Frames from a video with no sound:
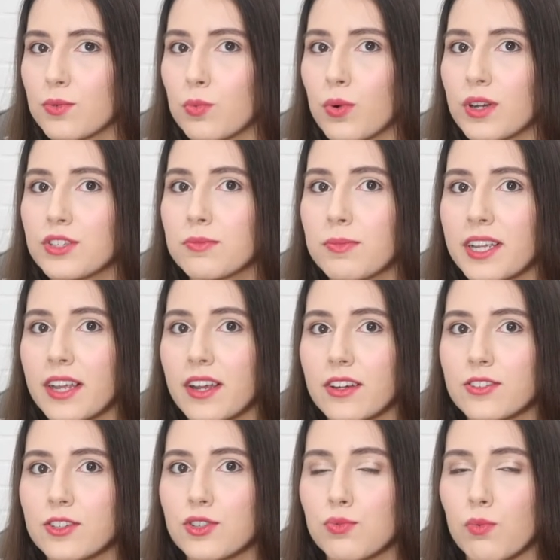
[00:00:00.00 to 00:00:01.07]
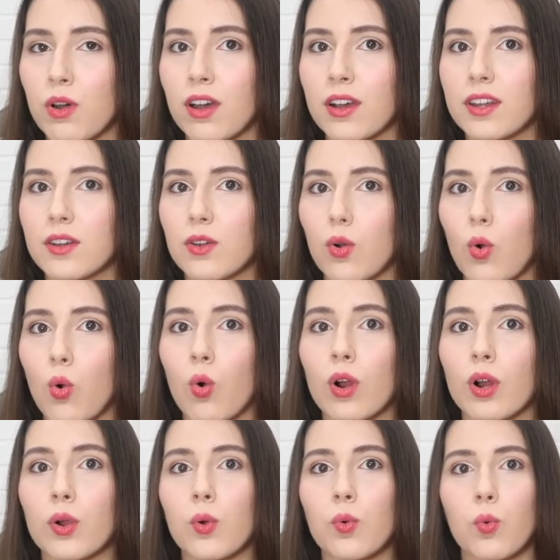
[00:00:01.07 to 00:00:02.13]
What do my characters want,
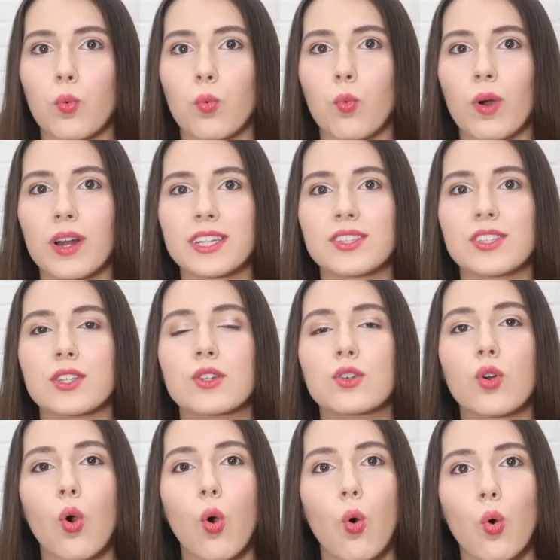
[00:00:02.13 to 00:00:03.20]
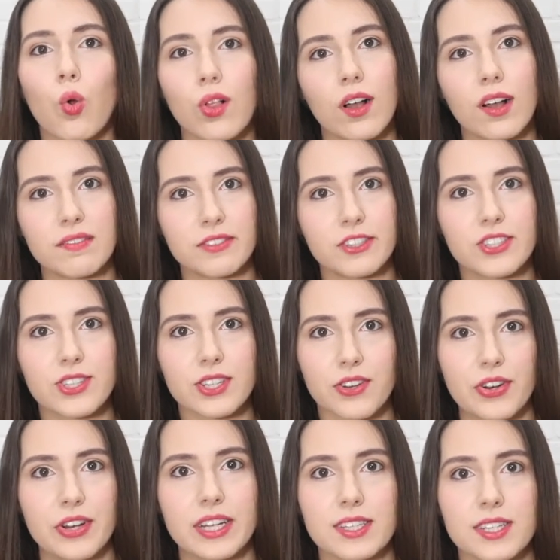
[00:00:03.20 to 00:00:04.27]
or what is the goal of the
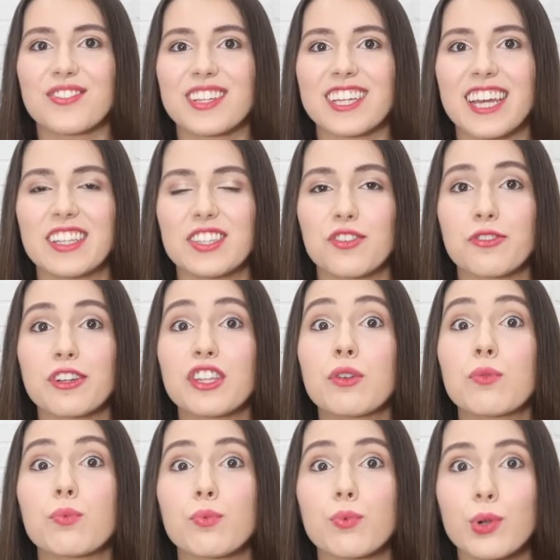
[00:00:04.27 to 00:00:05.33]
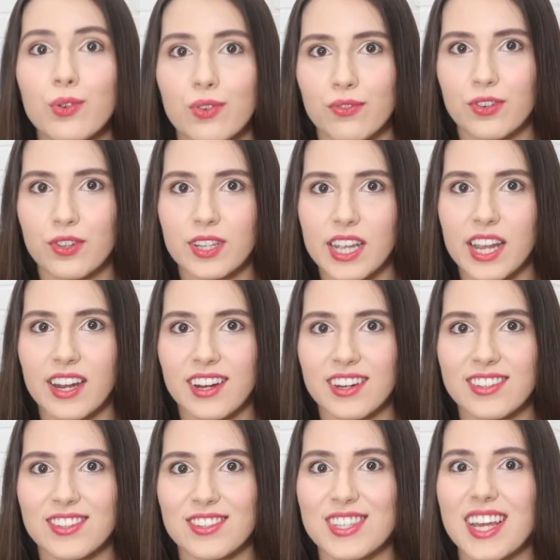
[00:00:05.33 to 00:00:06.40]
series? We get to really root for the
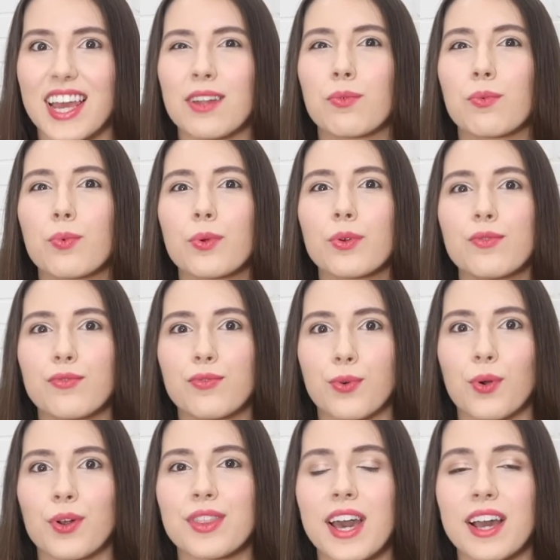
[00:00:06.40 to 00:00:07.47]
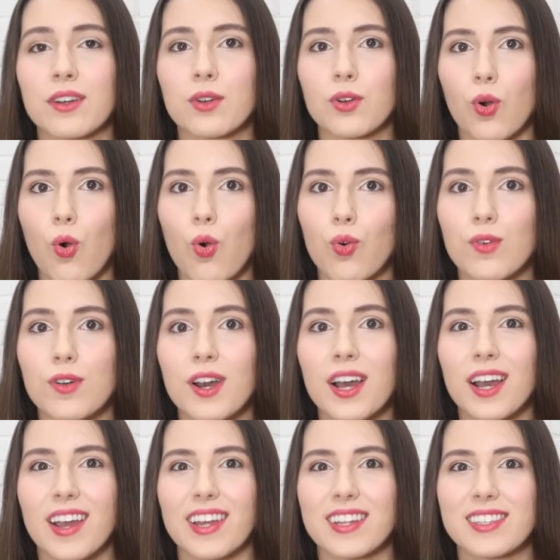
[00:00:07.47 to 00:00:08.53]
characters and root for that goal
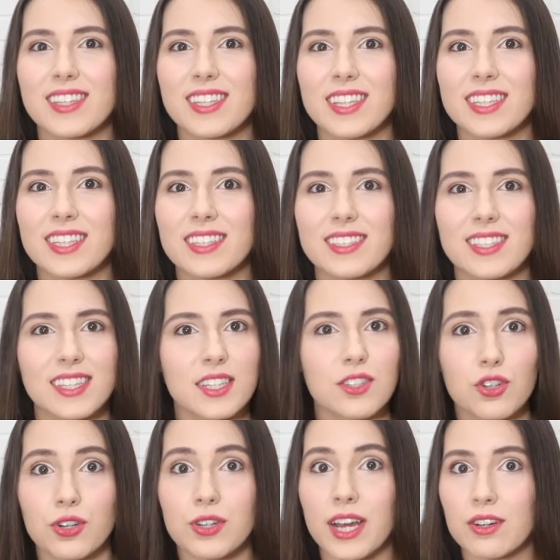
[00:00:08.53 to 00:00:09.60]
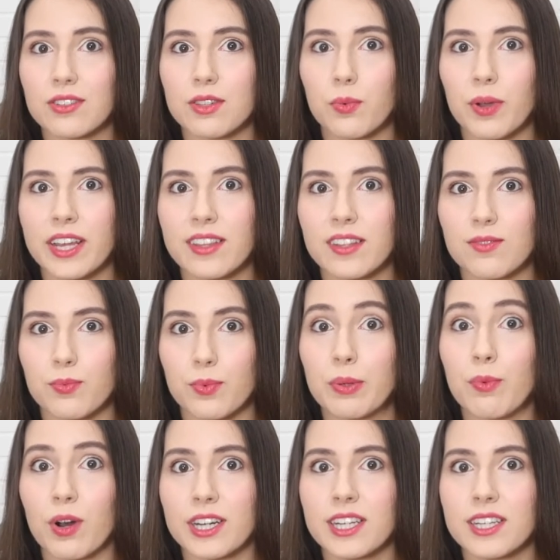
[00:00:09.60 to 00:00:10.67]
and see, does it turn out the way that we
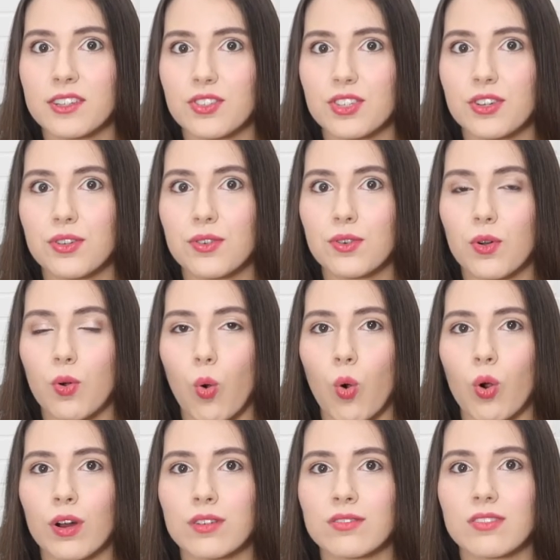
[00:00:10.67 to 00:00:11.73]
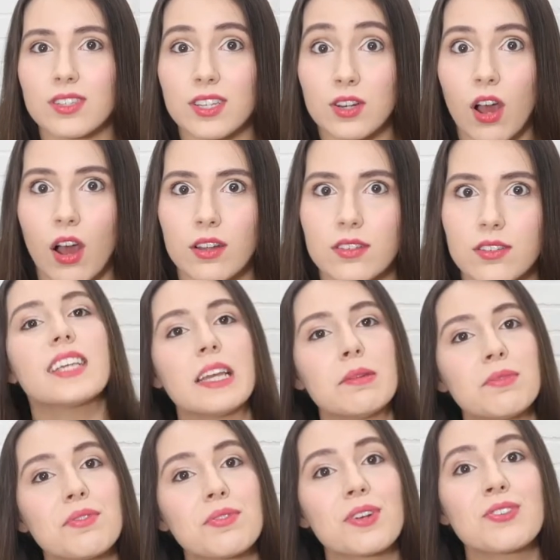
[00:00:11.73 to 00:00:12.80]
wanted it to or does not?
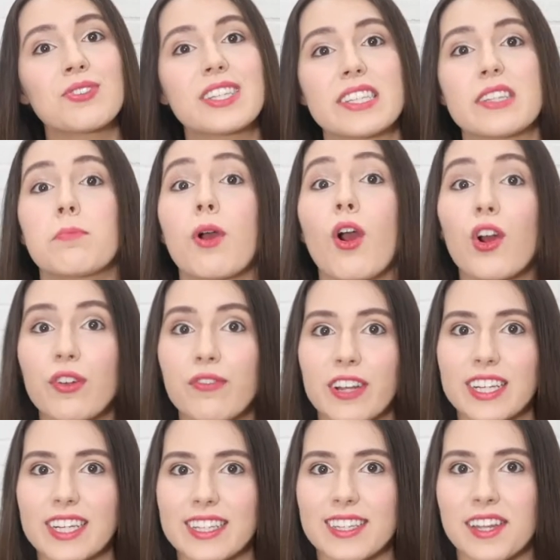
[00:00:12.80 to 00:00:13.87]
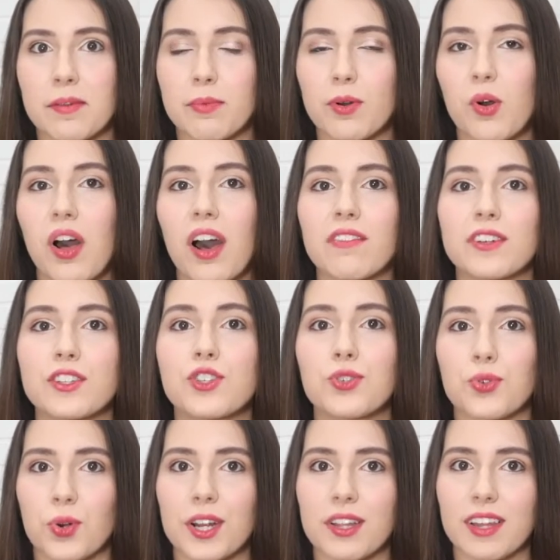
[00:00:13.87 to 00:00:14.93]
Game of Thrones is a perfect example of a
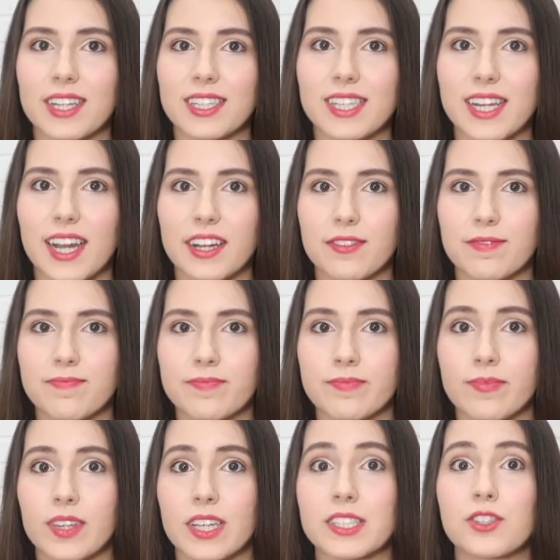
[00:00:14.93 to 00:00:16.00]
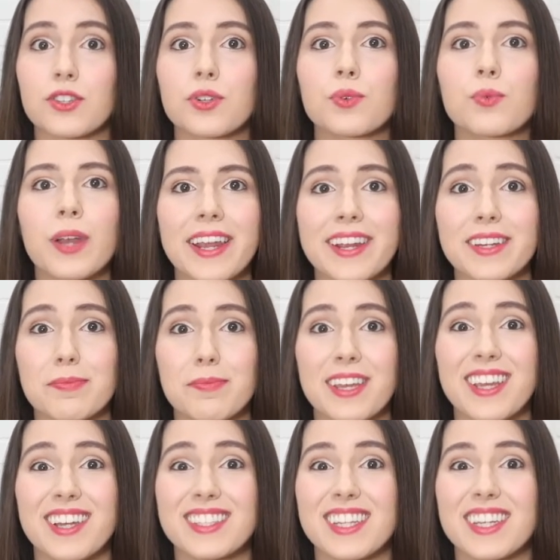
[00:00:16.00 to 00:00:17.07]
storyline style. It's great
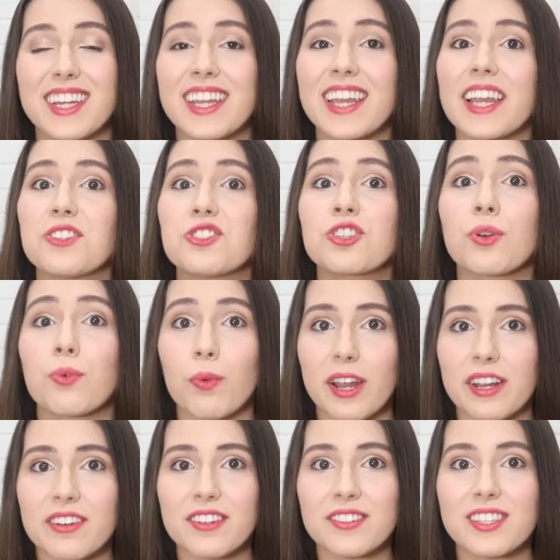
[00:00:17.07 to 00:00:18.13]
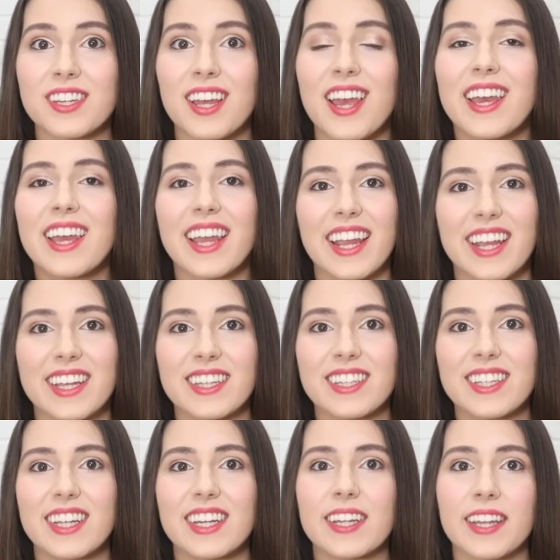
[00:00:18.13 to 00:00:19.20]
because it engaged the writers
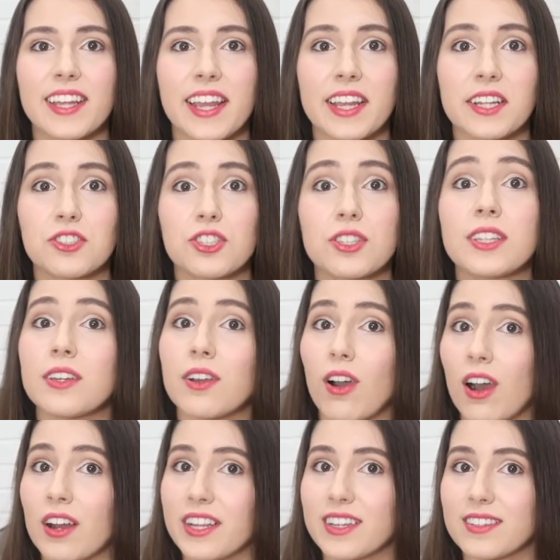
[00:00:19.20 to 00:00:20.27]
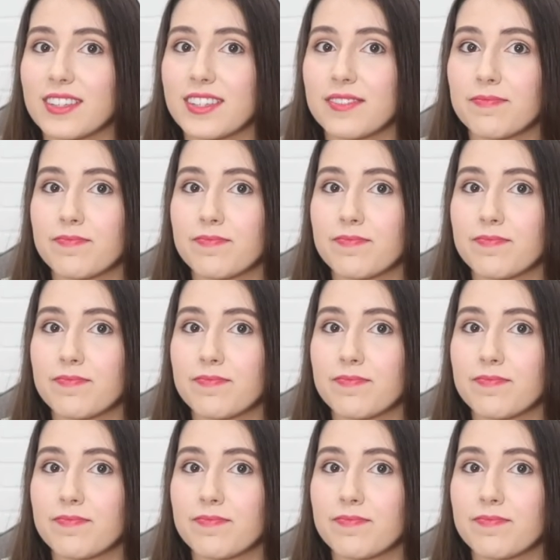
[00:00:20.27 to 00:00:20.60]
and it engaged the audience.